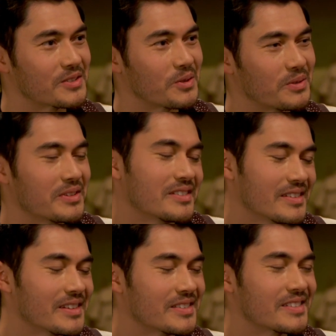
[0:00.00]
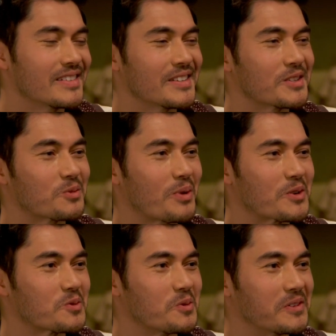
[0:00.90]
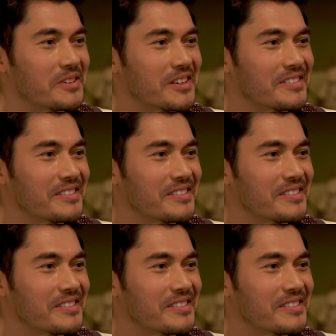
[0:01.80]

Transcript: So it's a special one, man.